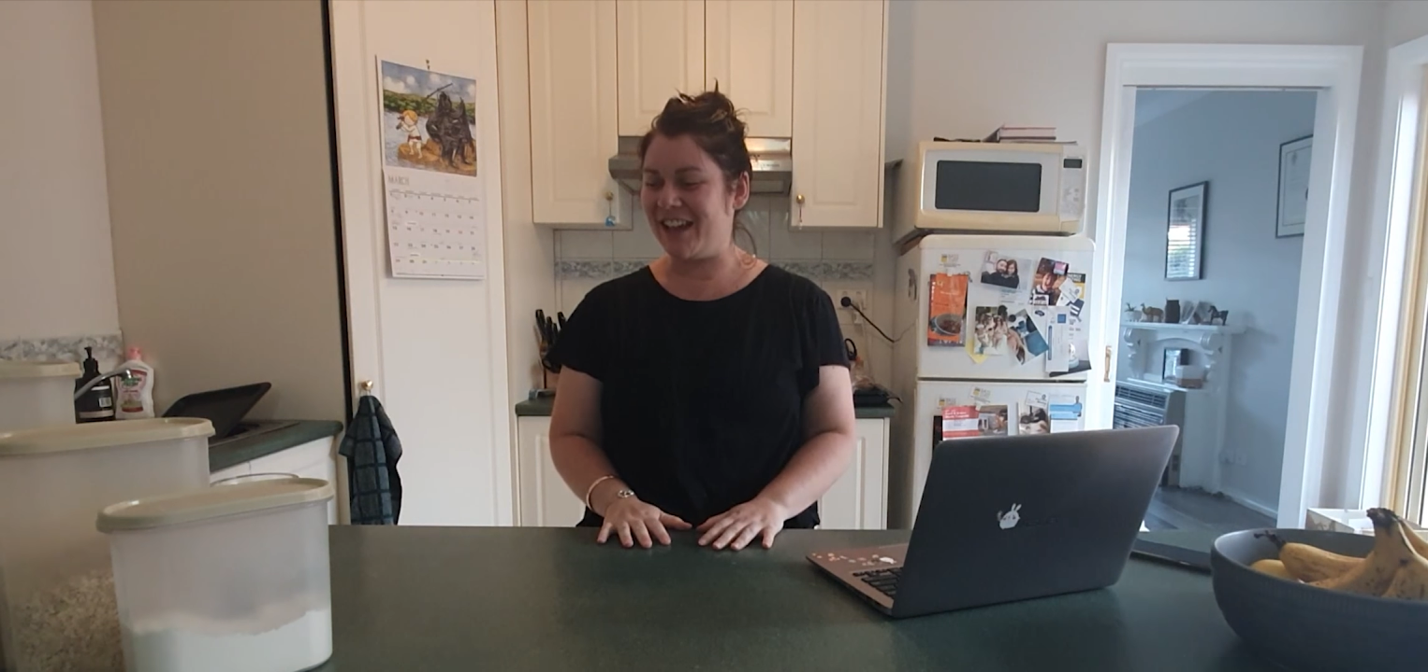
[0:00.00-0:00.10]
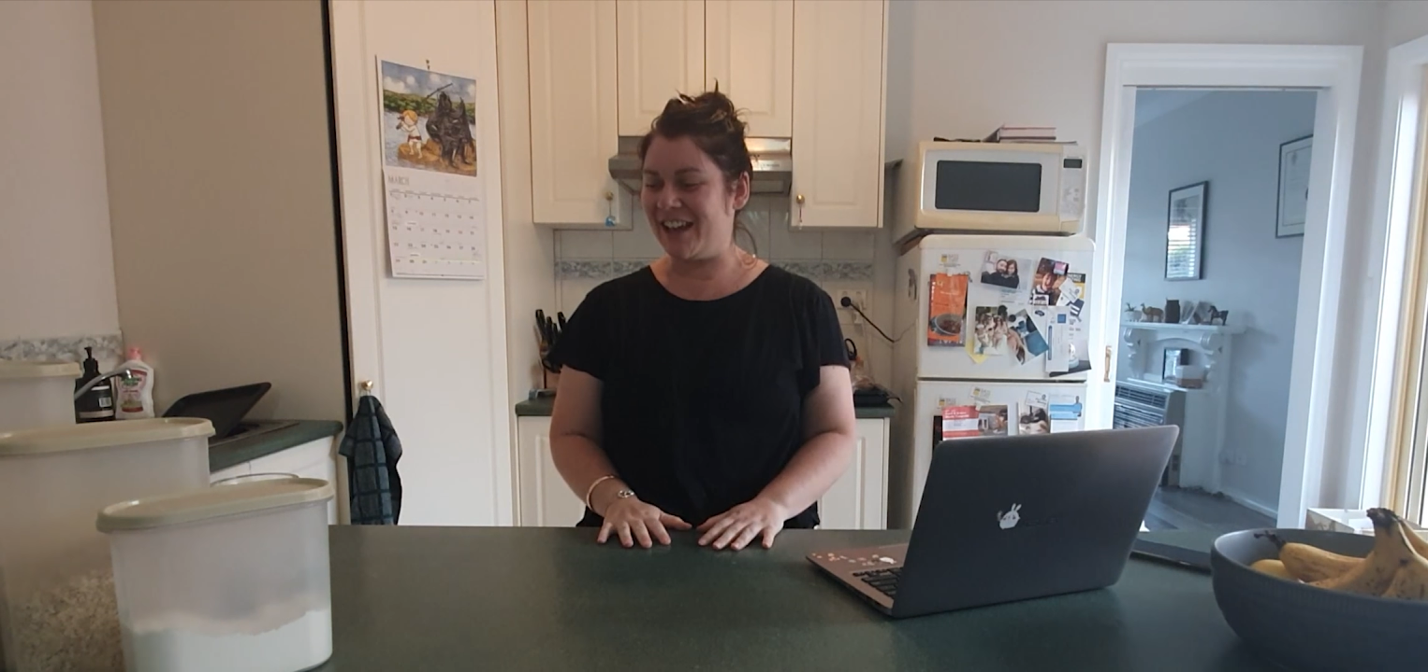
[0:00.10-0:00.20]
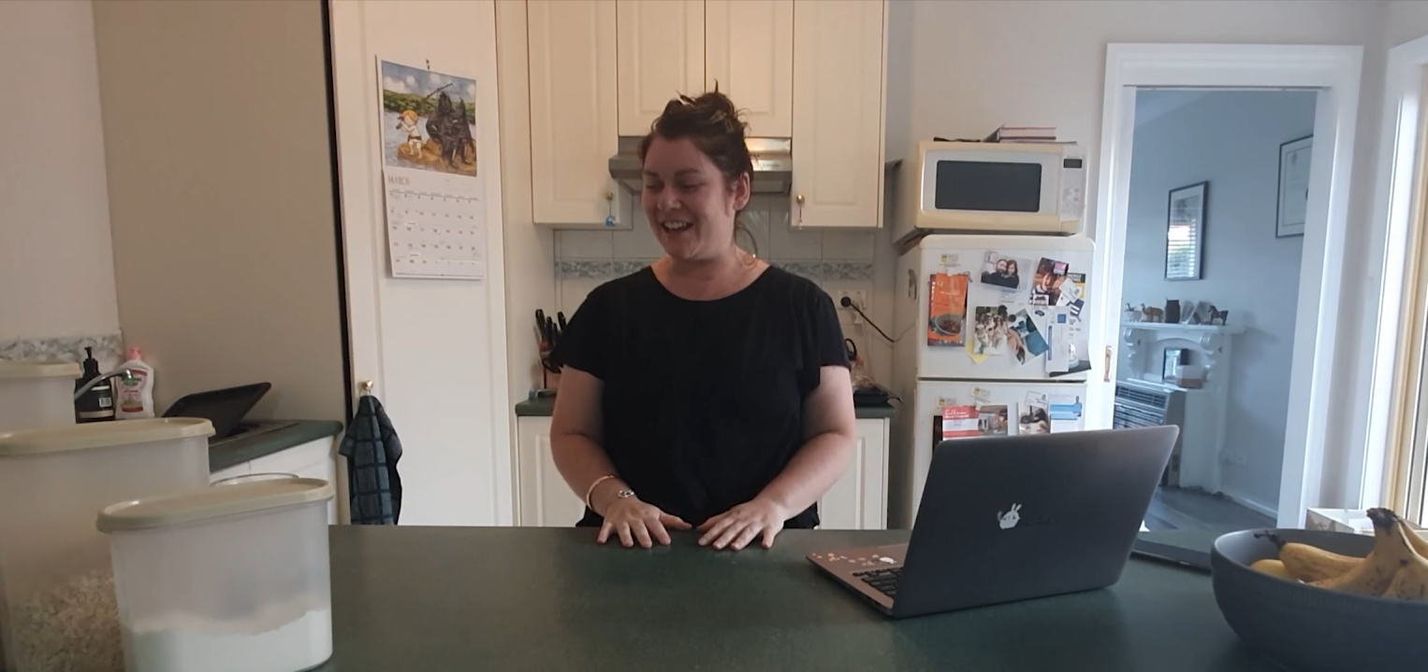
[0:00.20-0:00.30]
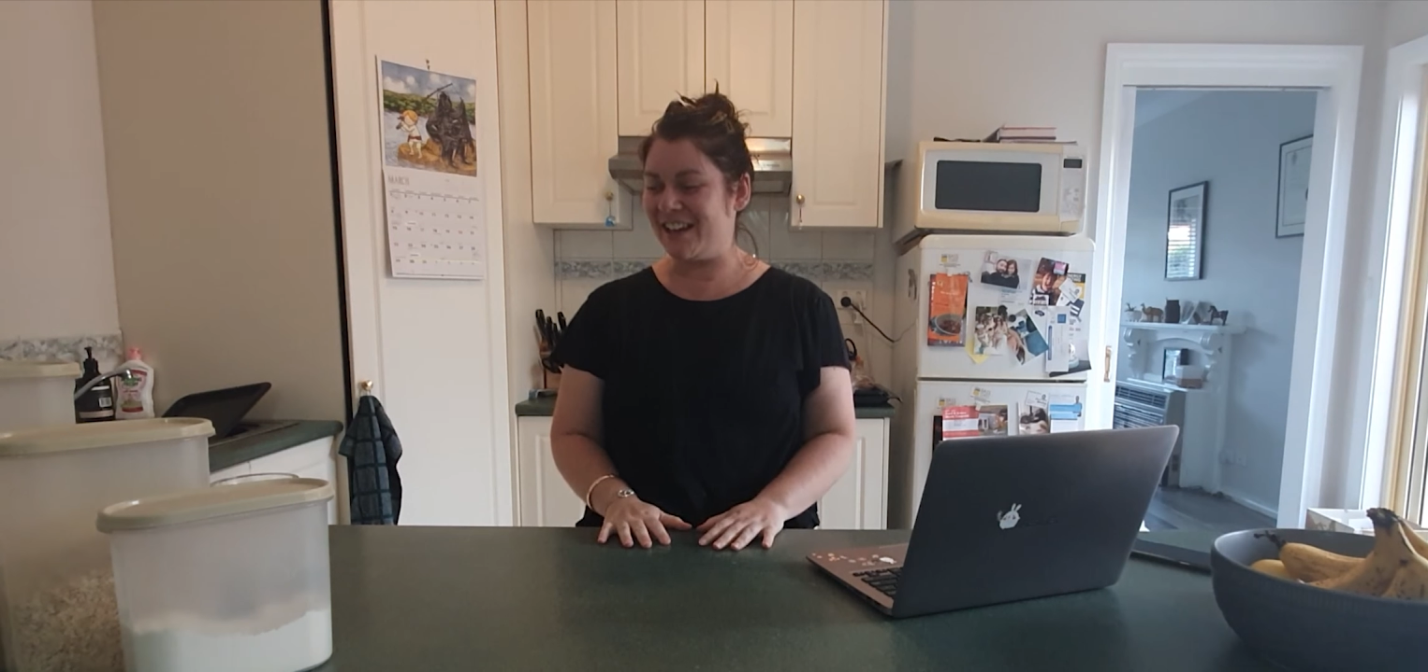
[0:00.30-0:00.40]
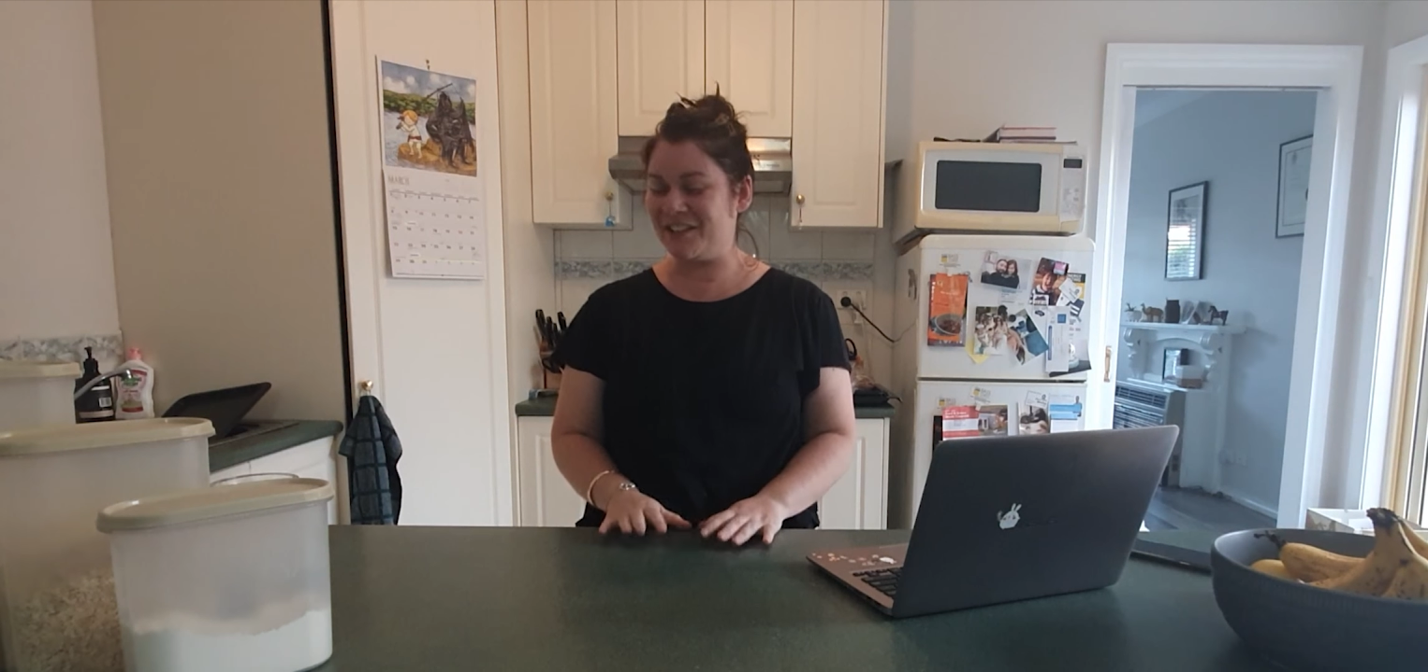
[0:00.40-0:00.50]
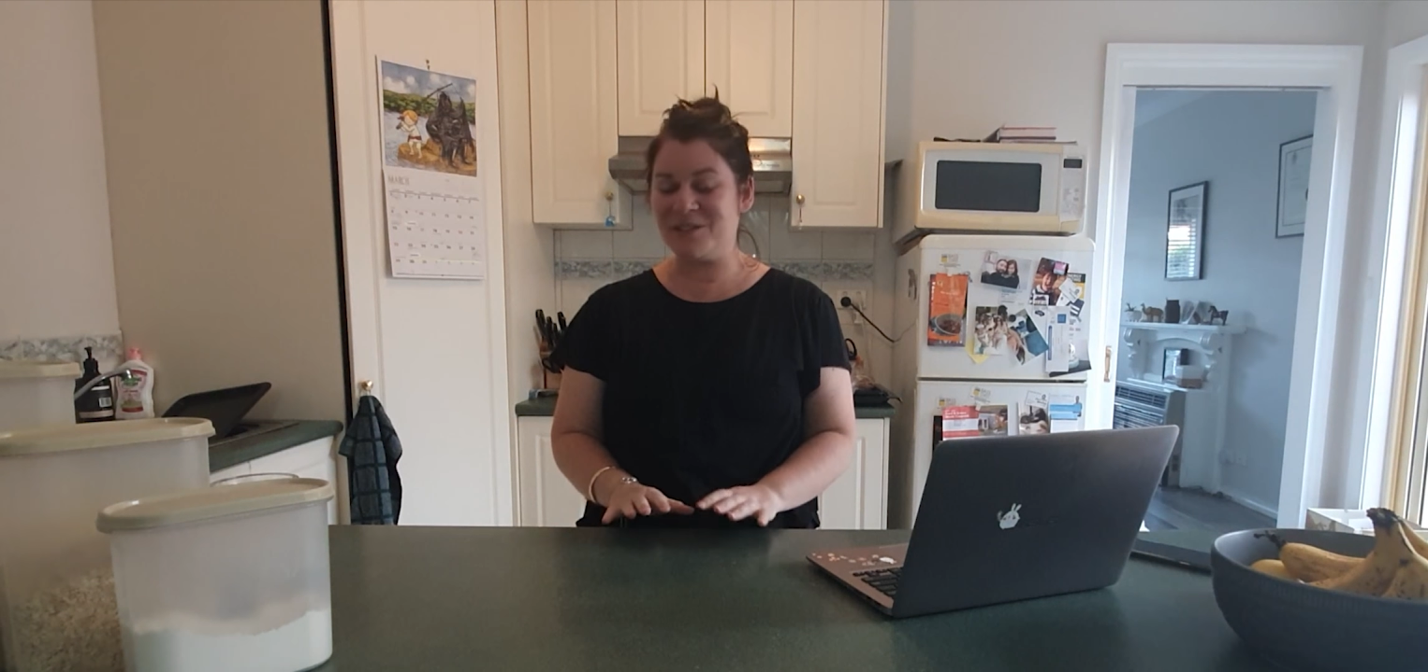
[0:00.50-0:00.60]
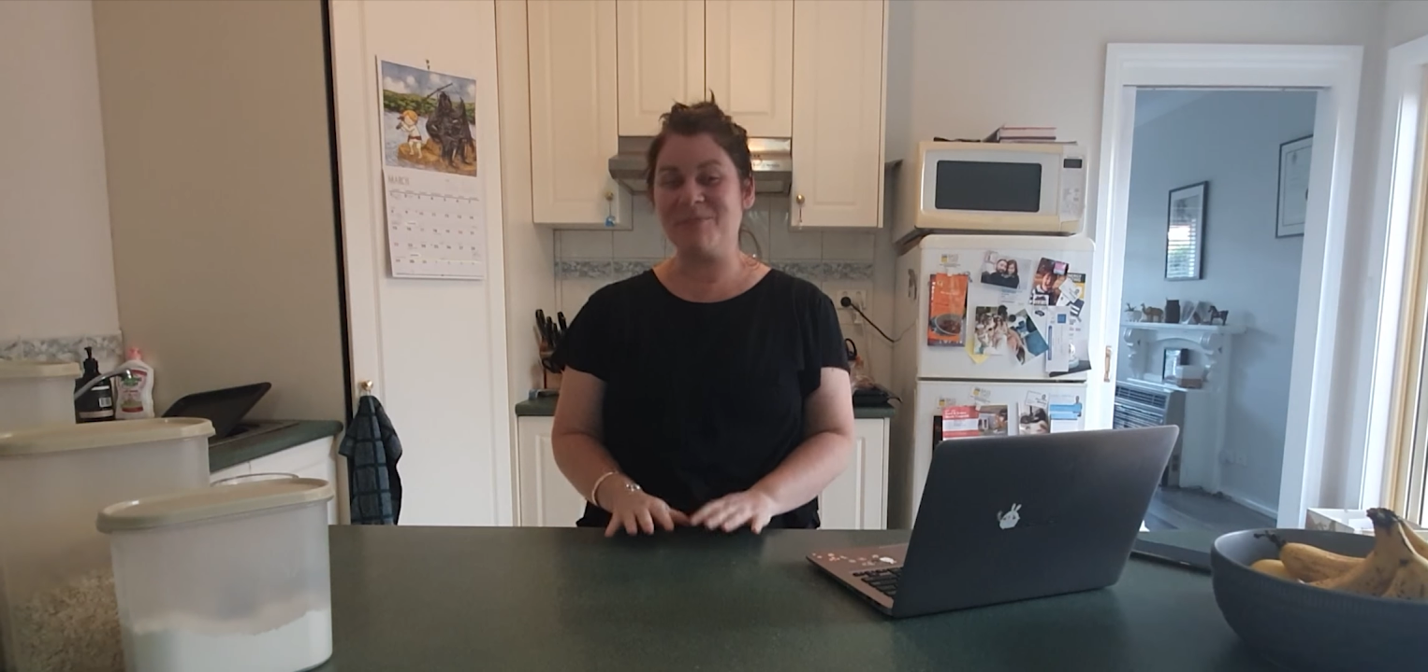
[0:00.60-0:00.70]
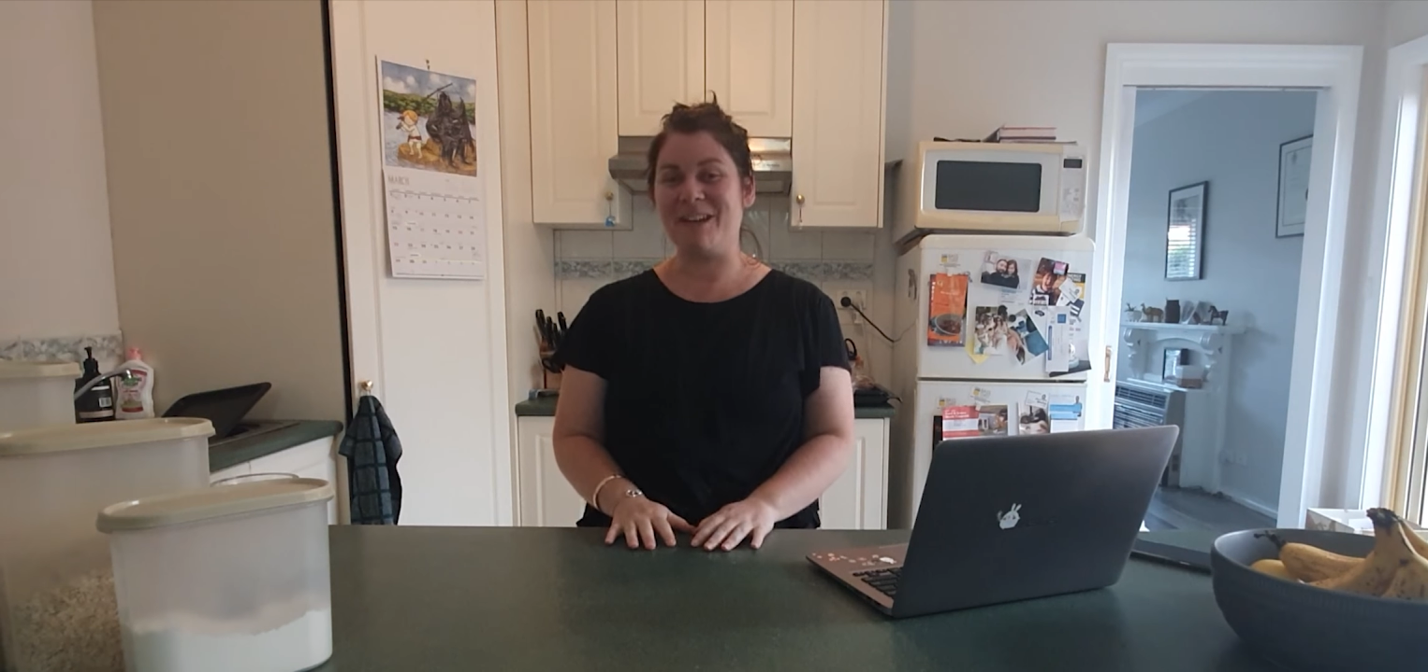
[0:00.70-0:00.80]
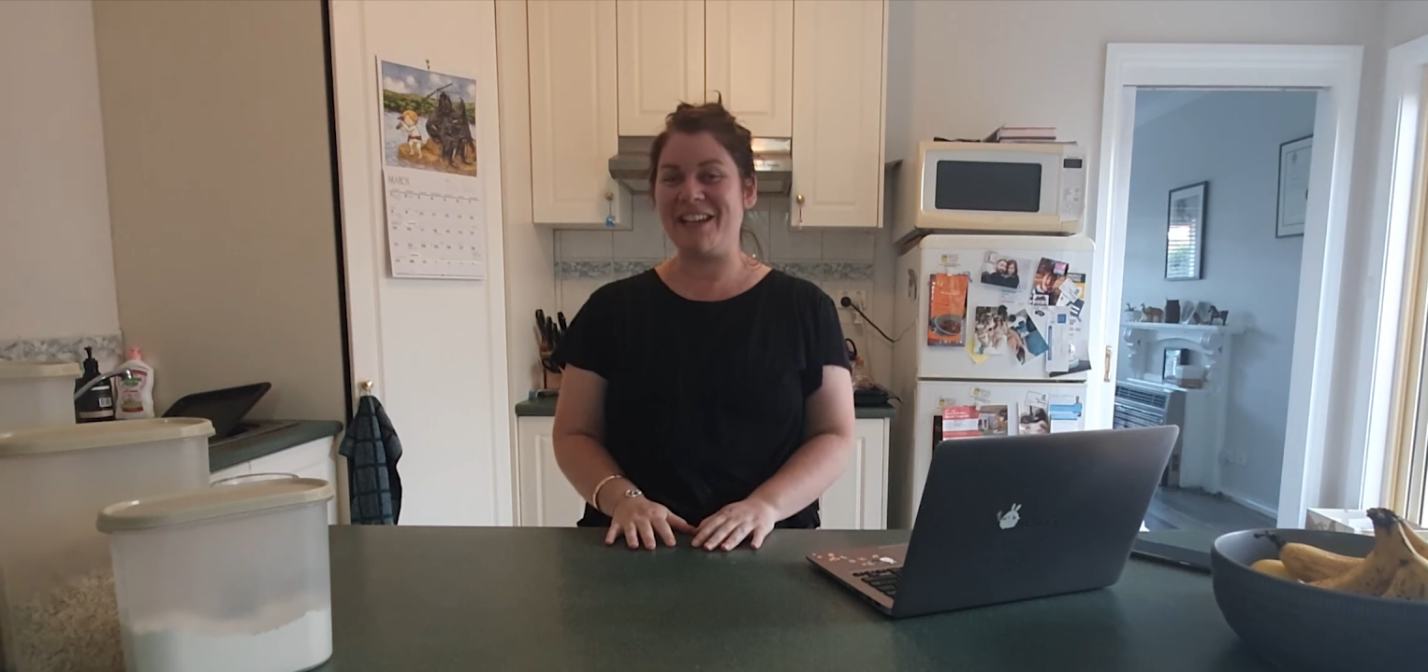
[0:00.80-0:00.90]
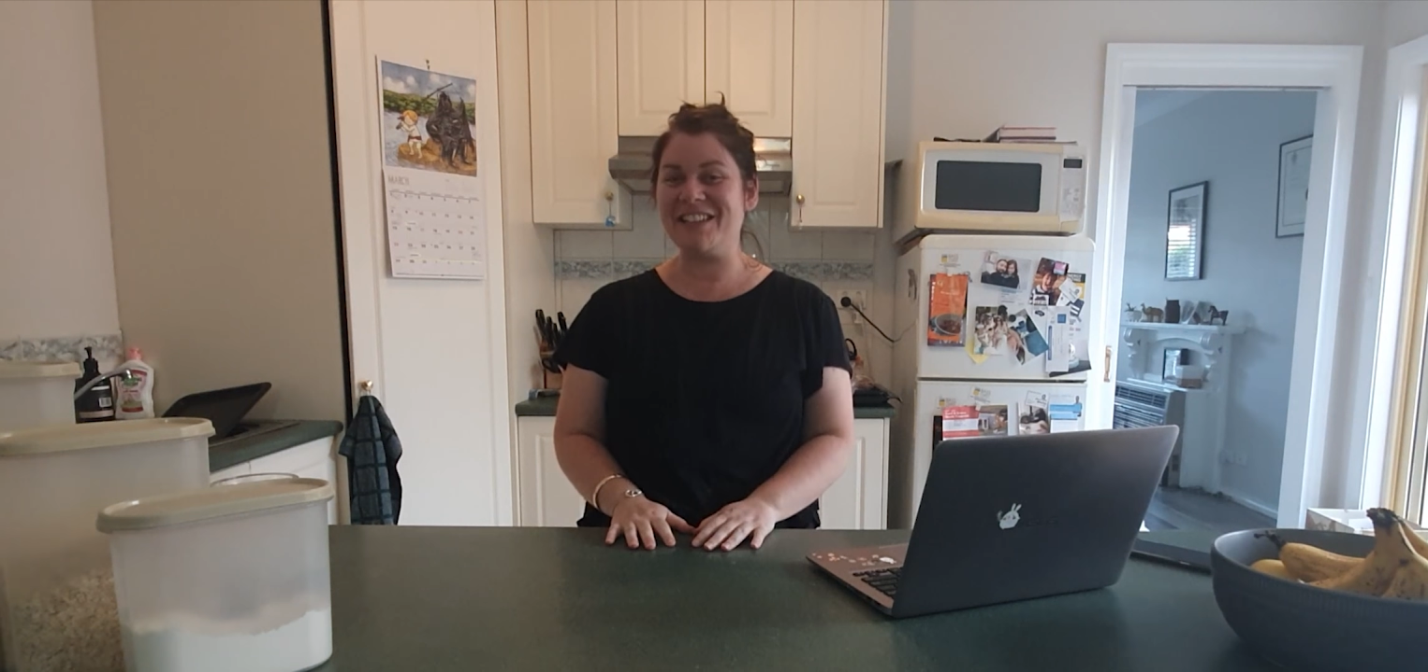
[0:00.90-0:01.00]
a
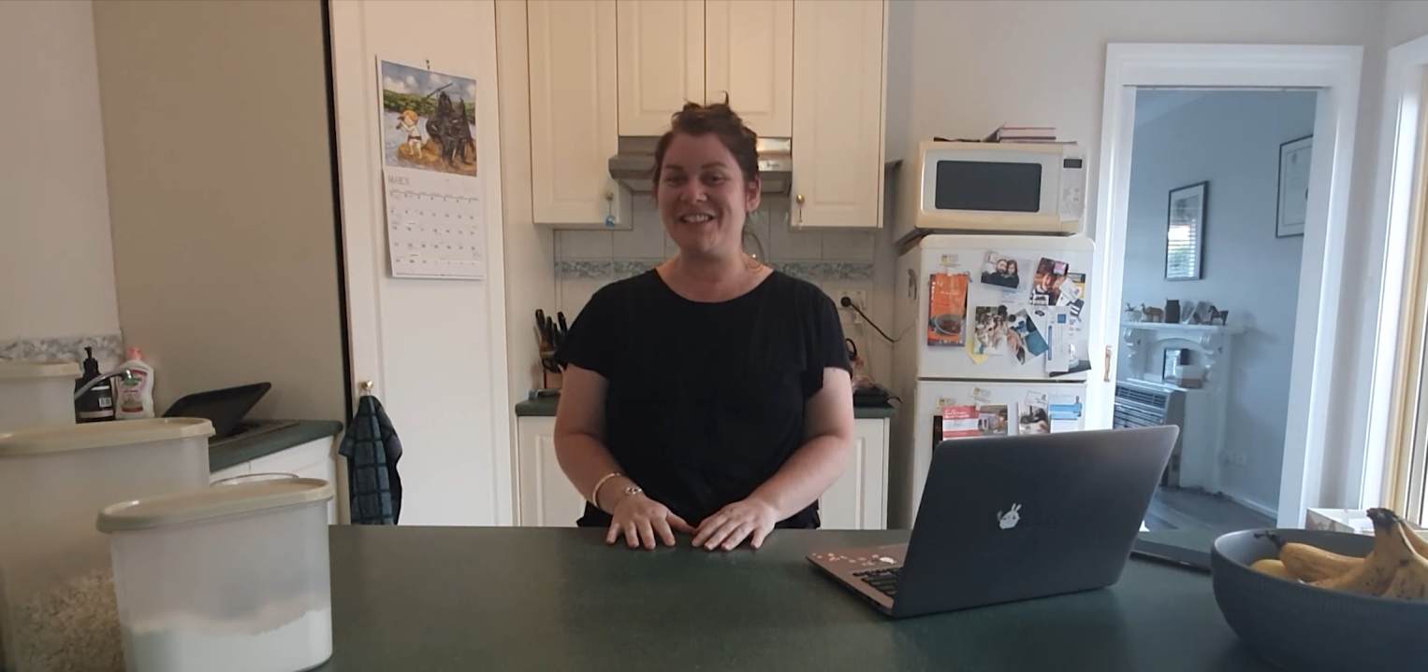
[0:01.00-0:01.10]
good way